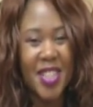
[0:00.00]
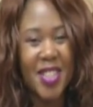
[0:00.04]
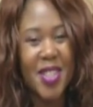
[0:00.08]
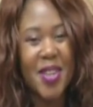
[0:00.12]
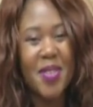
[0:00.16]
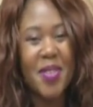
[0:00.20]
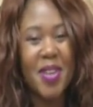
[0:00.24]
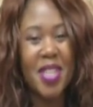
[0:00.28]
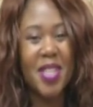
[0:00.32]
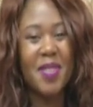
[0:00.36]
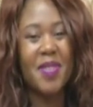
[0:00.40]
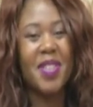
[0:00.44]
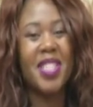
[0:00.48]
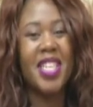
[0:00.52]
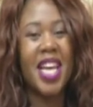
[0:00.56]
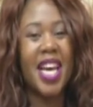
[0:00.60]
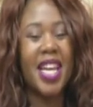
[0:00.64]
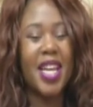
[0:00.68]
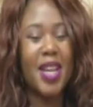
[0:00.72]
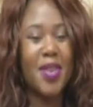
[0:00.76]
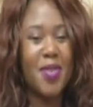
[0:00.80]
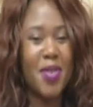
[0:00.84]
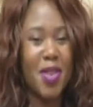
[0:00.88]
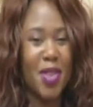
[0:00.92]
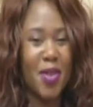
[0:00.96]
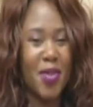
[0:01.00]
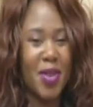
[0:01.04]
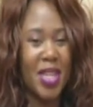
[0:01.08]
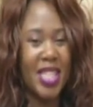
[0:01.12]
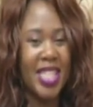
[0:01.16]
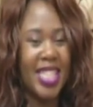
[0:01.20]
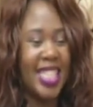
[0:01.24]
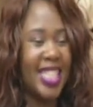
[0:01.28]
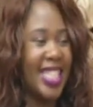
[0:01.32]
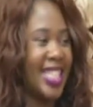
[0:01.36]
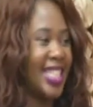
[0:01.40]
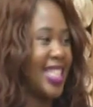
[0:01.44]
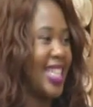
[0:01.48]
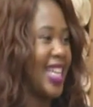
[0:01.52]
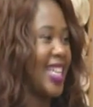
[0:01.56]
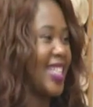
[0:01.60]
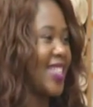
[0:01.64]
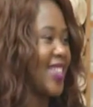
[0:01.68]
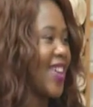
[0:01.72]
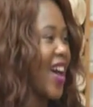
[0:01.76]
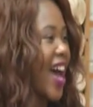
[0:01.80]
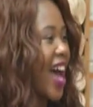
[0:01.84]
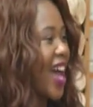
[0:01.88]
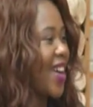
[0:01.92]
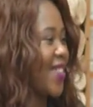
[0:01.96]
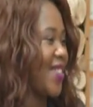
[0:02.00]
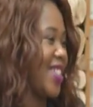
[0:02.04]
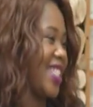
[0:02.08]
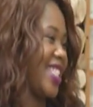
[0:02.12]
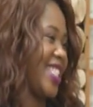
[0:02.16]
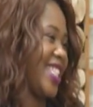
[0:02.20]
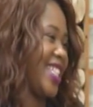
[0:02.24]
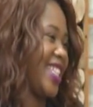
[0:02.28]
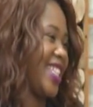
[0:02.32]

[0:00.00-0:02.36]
So I'm going to be chatting with Wezi today. So hi, Wezi.